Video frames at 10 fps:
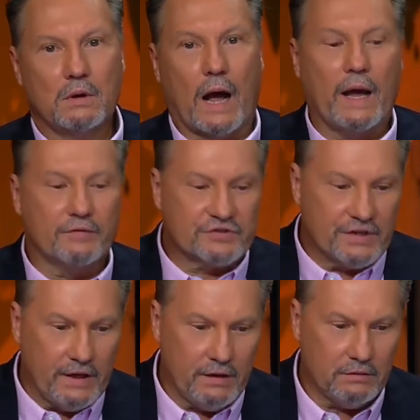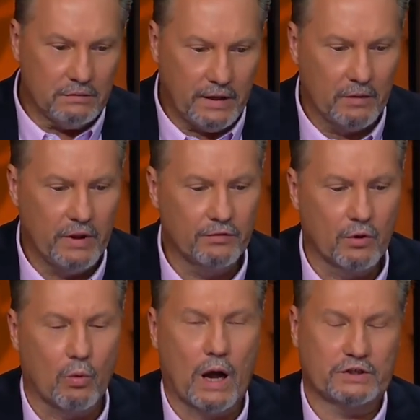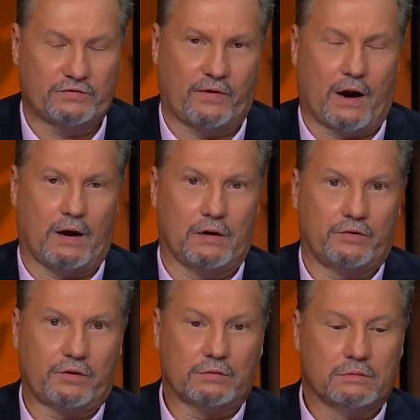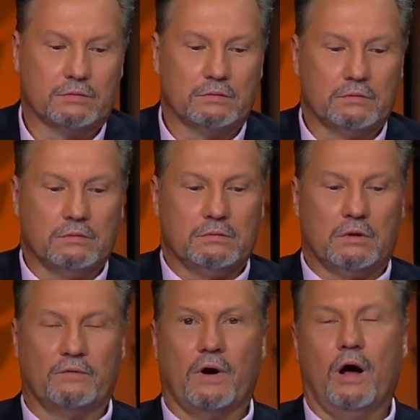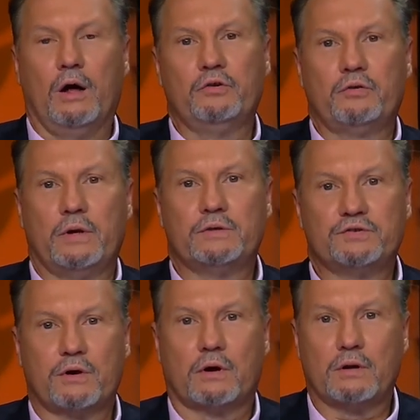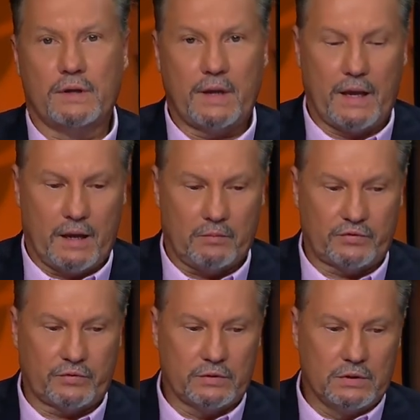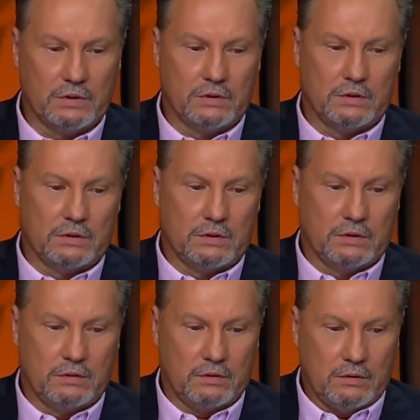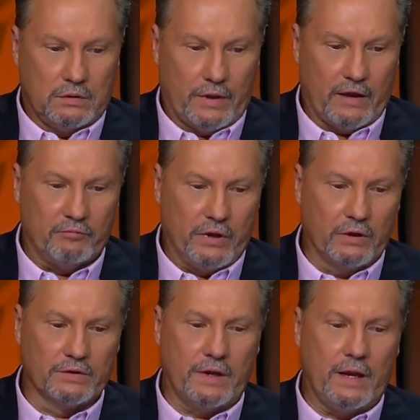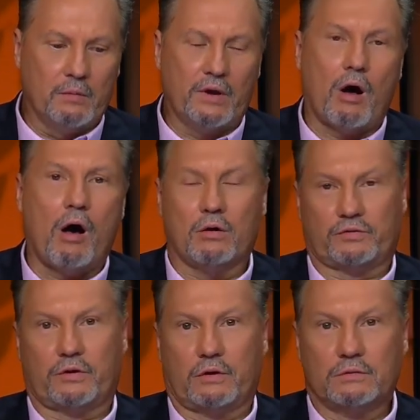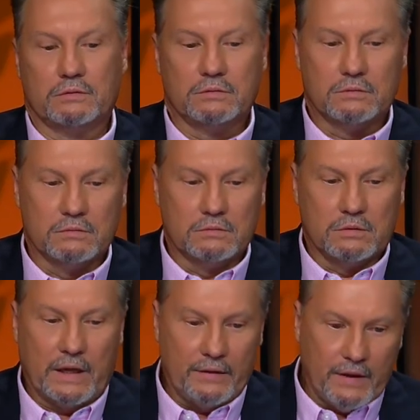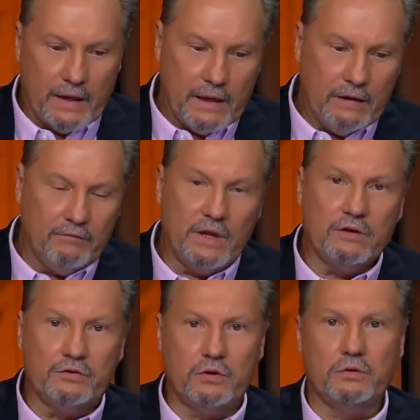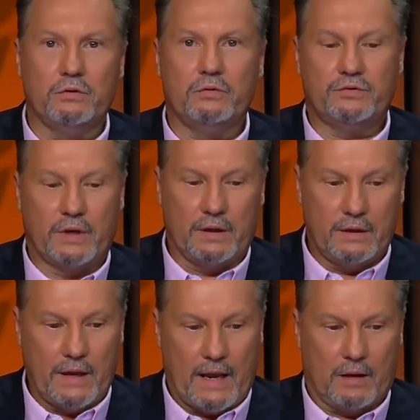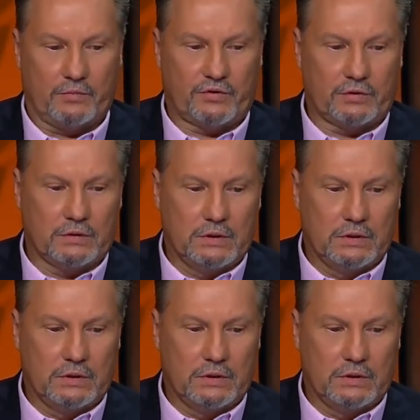"I have seen him in the watchfires of 100 circling camps. They have builded him an altar in the evening dews and damps.